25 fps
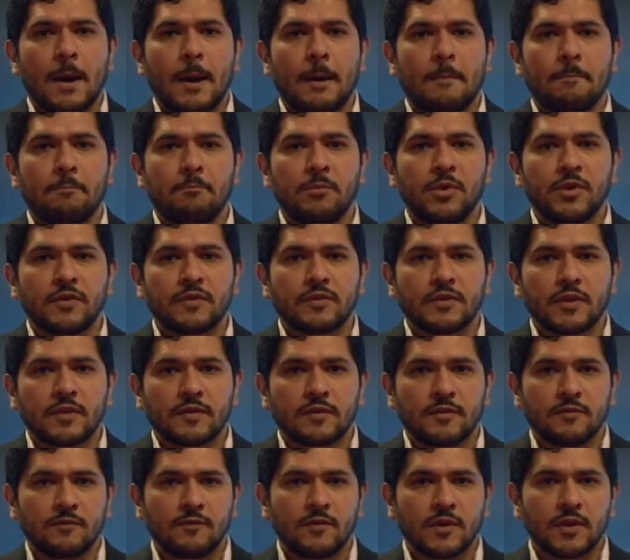and
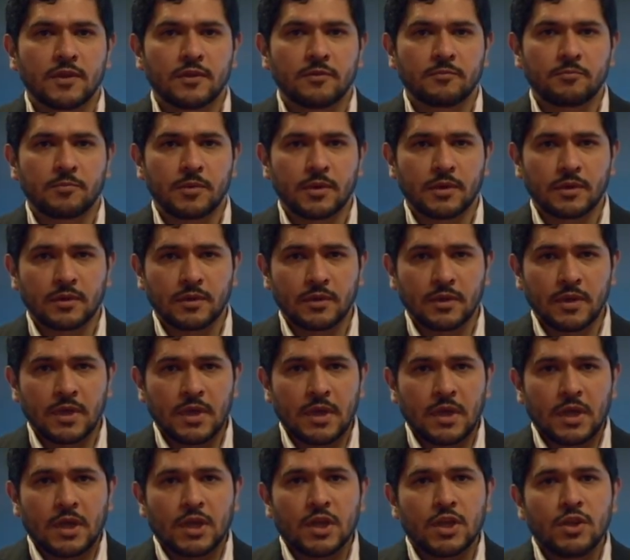business development
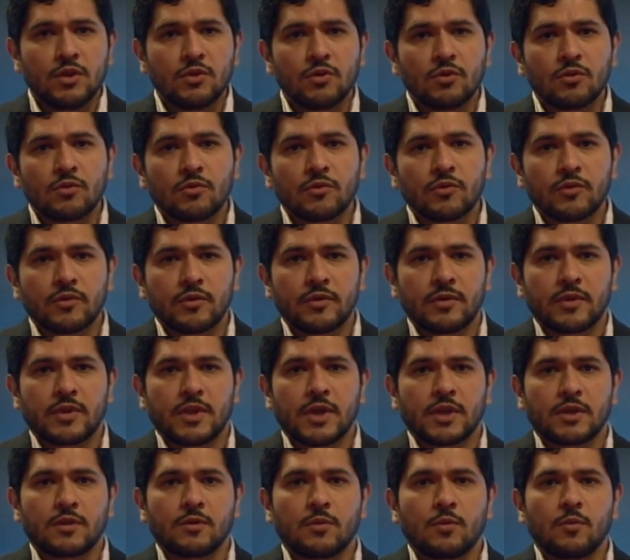in order
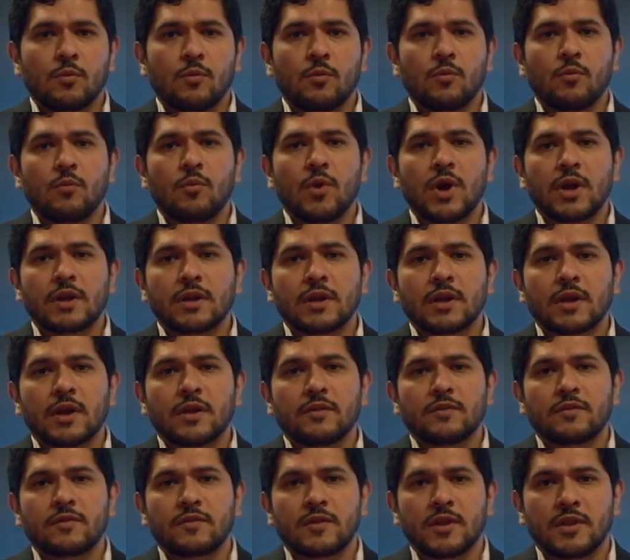that one
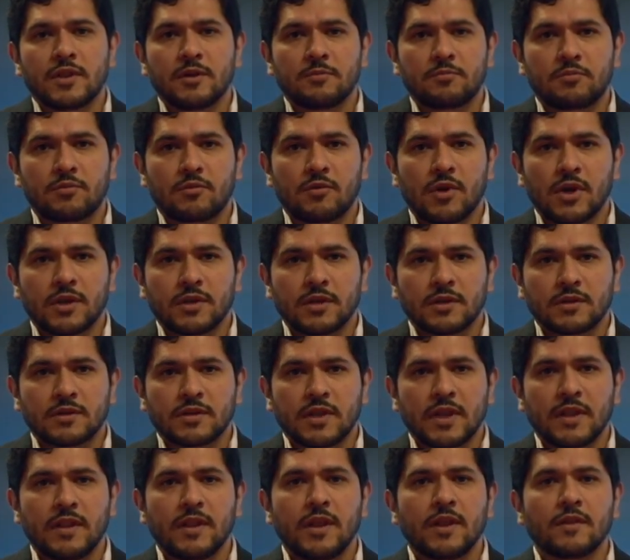can sell the
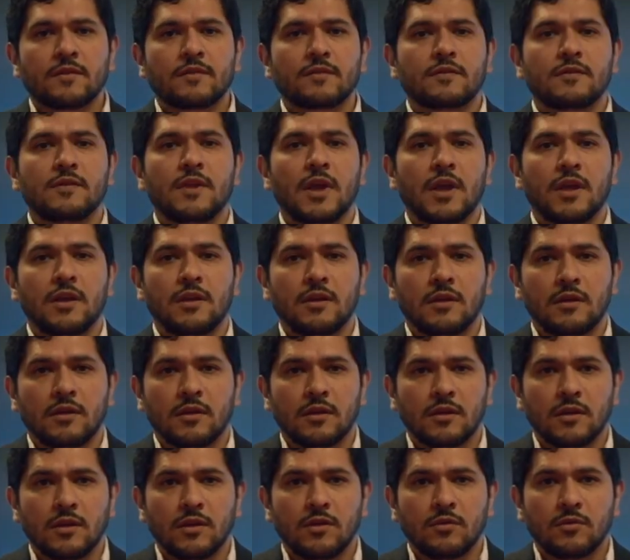product the next day
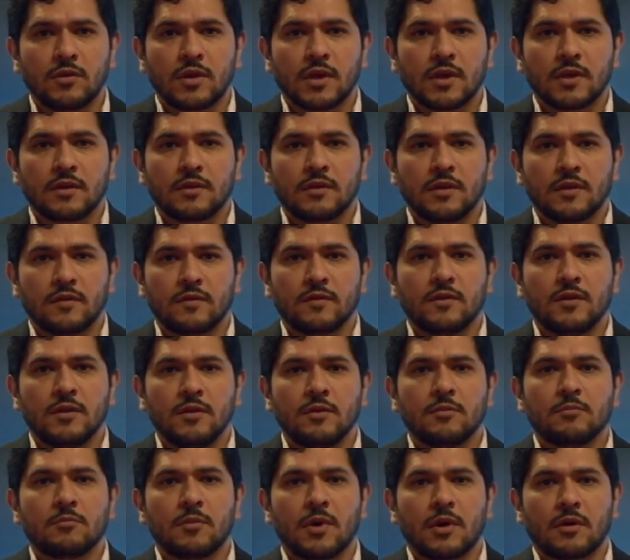you get the
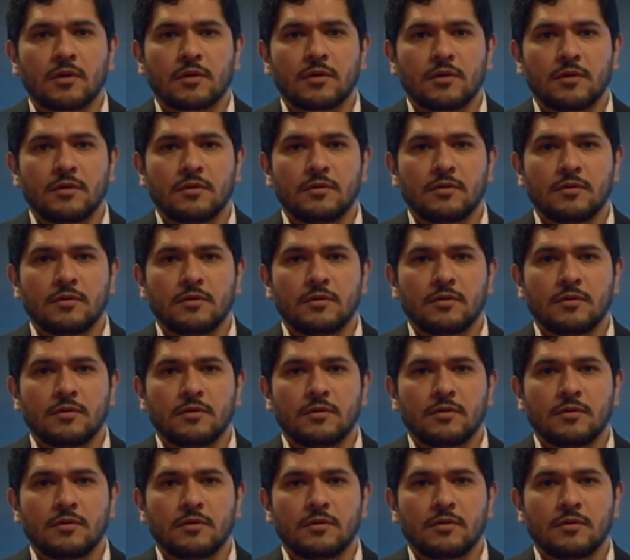CE mark.